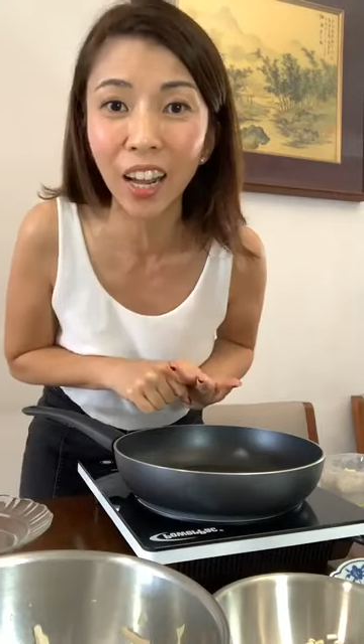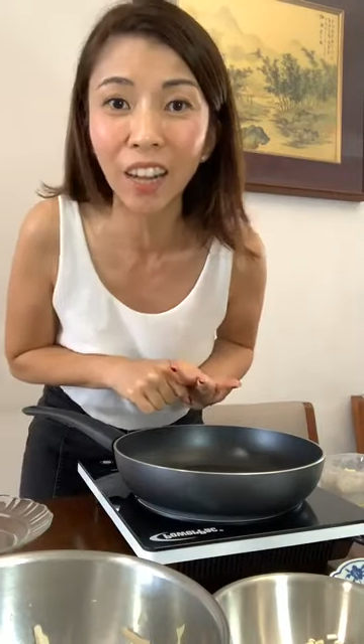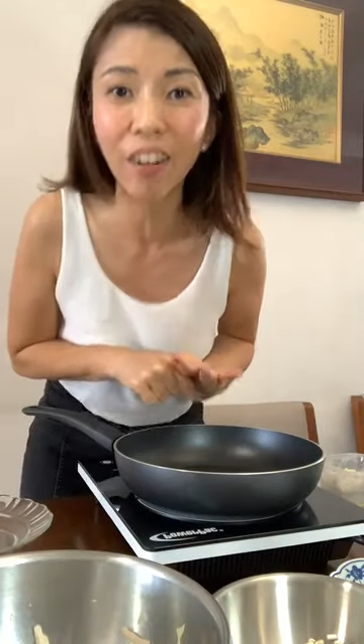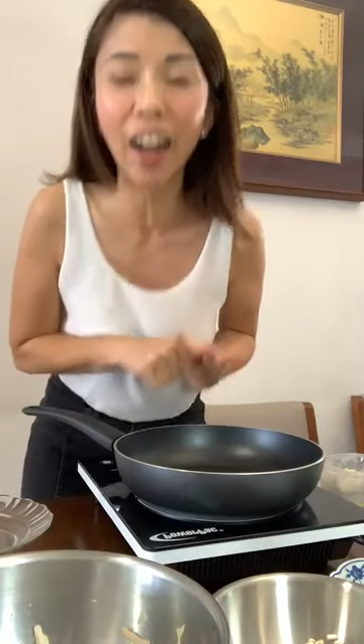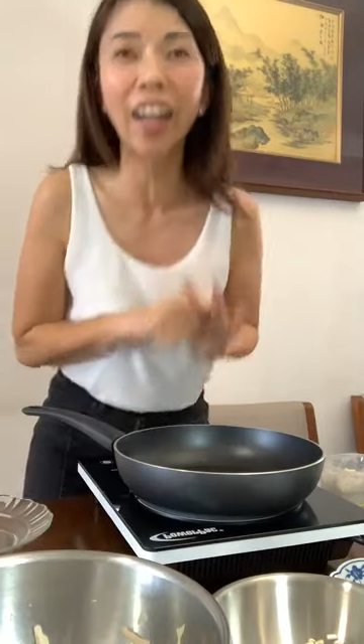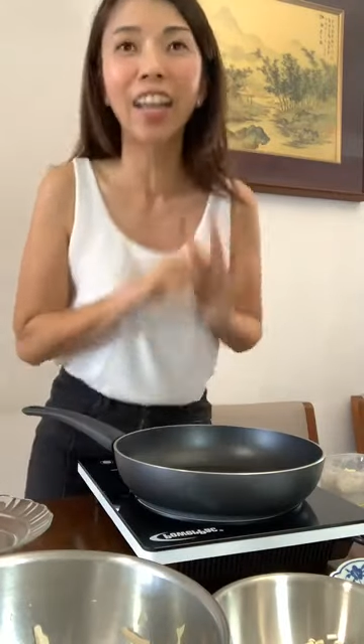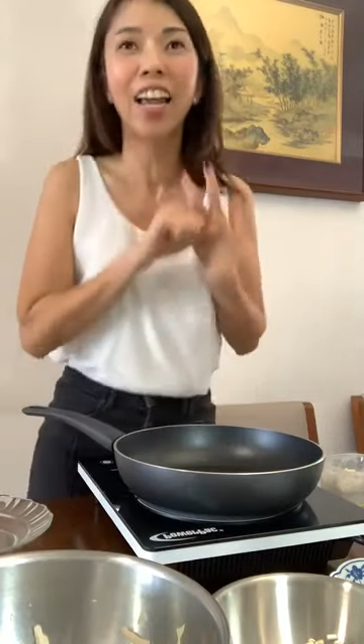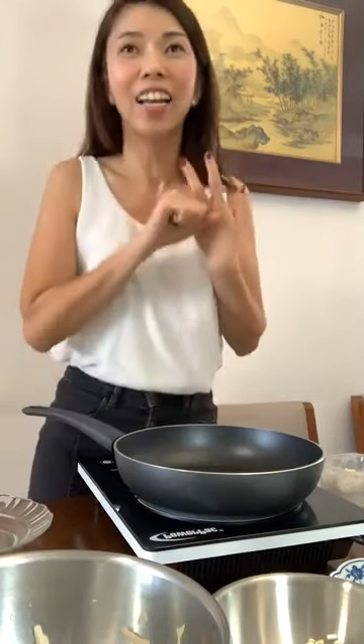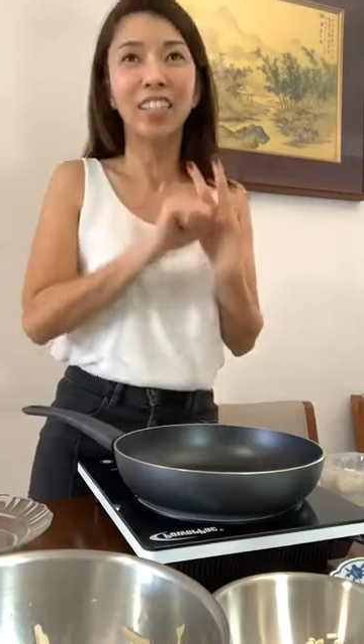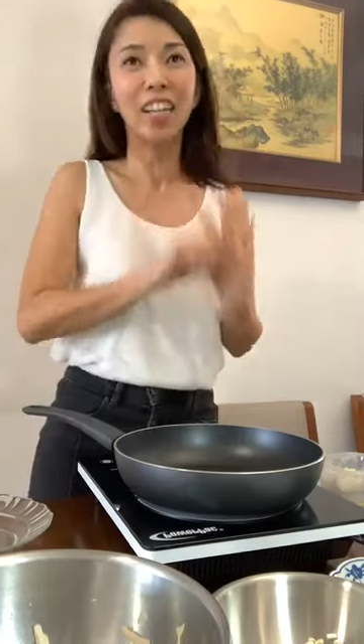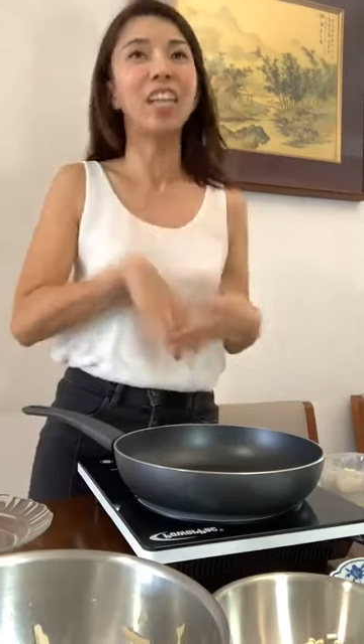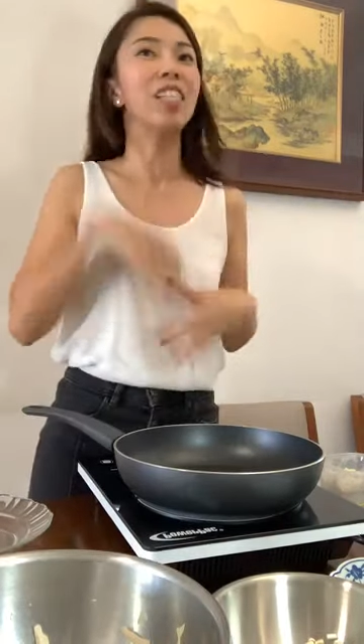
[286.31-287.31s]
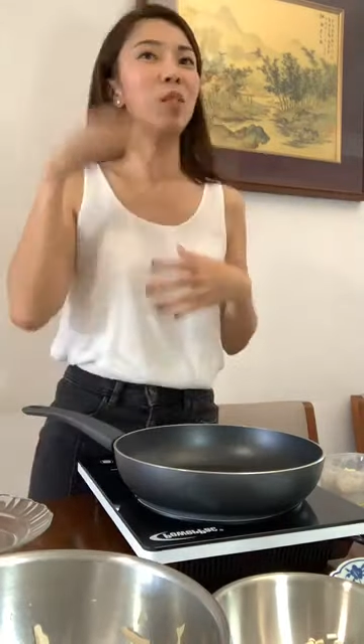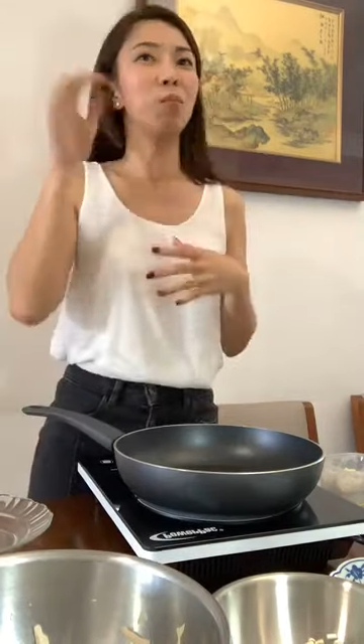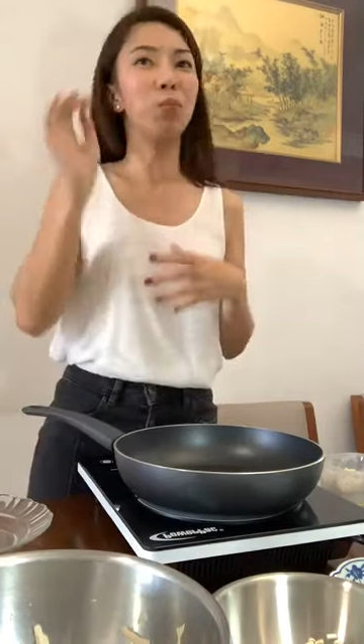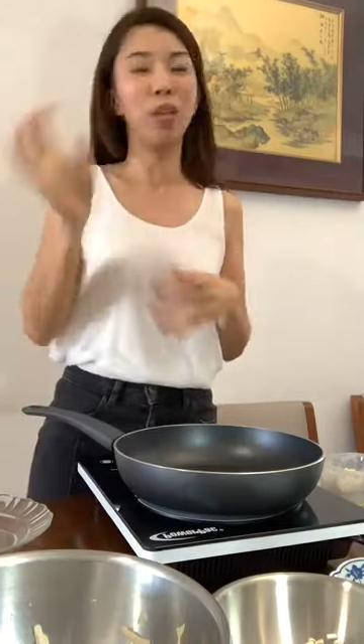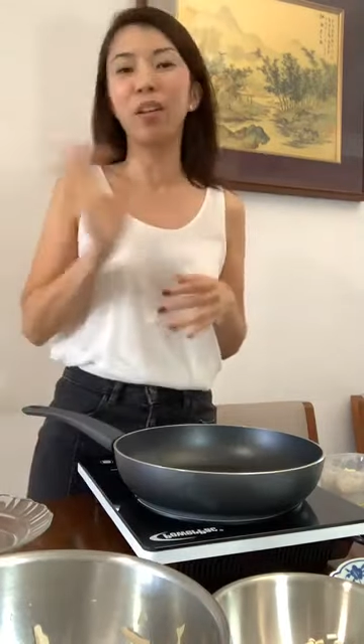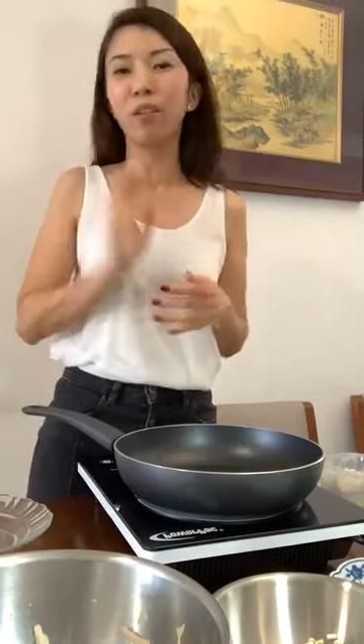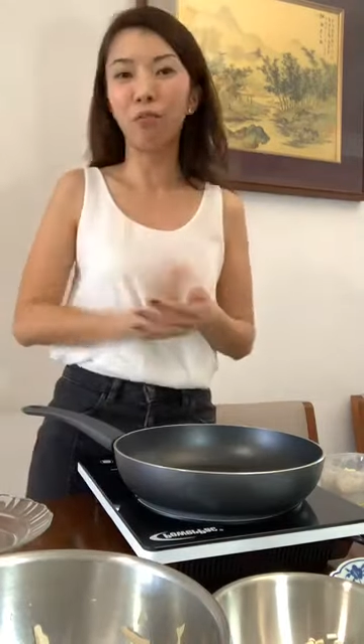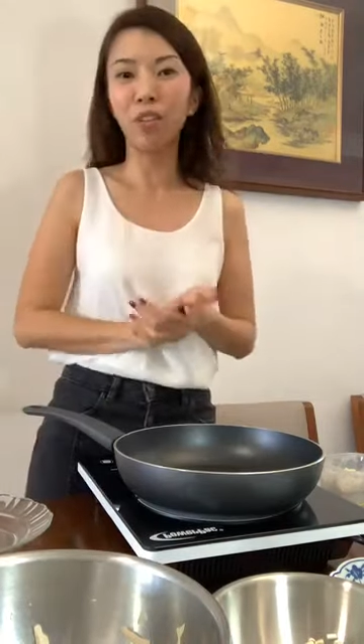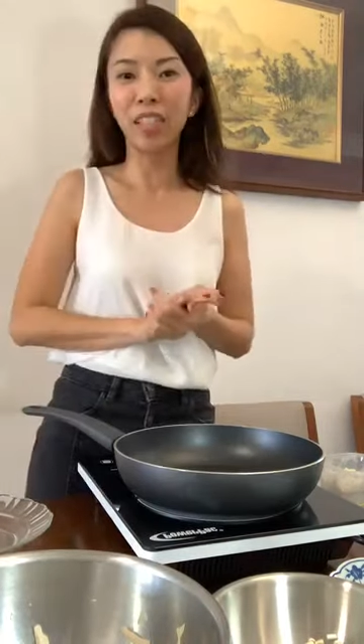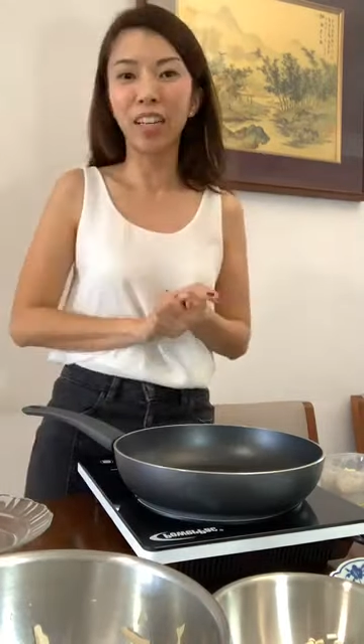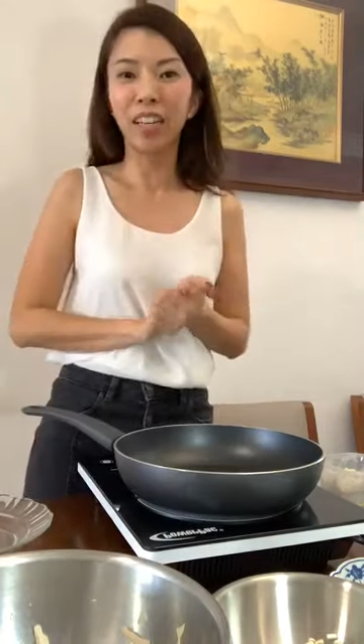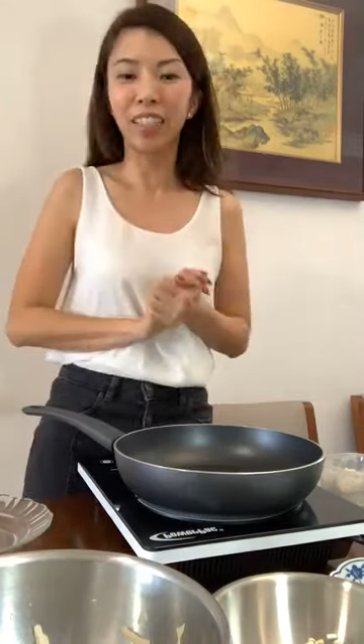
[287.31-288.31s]
right? Just put it in the
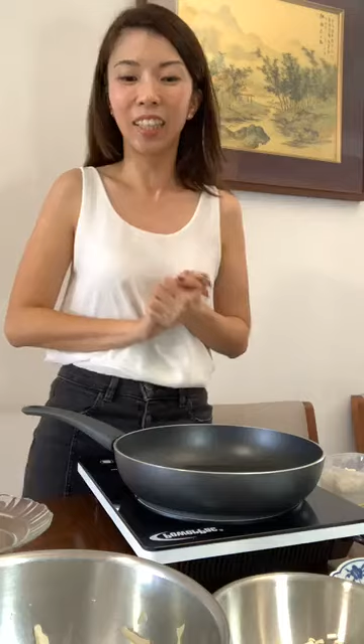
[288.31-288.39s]
freezer.